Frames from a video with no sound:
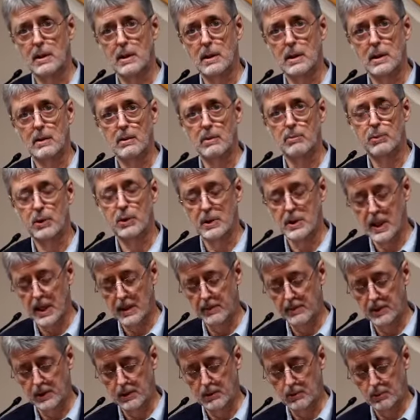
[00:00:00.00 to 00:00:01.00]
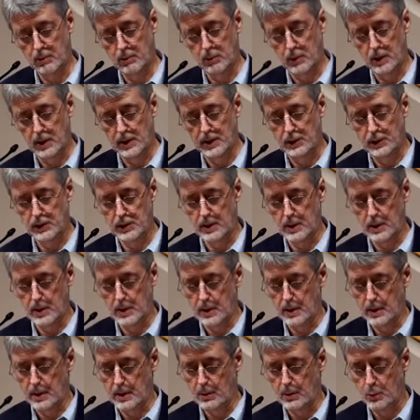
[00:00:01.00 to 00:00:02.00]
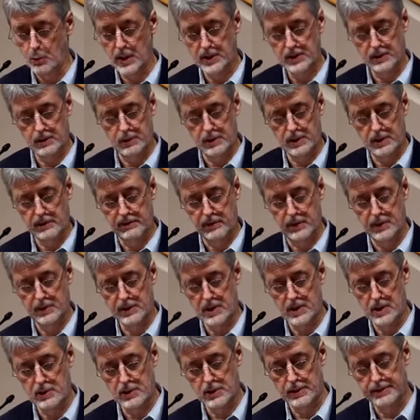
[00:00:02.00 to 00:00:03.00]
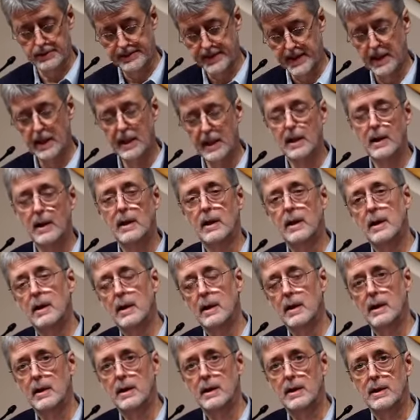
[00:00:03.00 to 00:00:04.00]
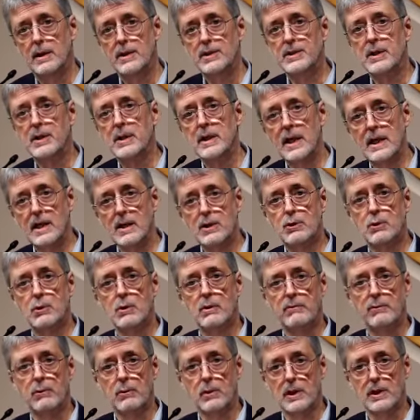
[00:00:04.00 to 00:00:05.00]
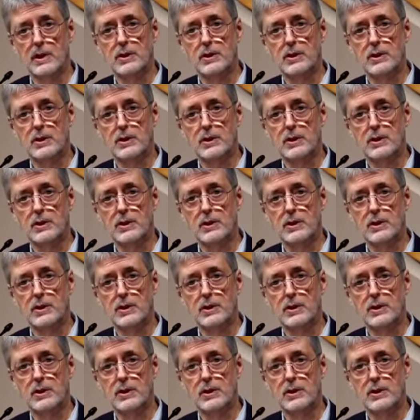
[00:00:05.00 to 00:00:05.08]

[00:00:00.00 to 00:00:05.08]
the predominant religion in Western civilization, is the nature of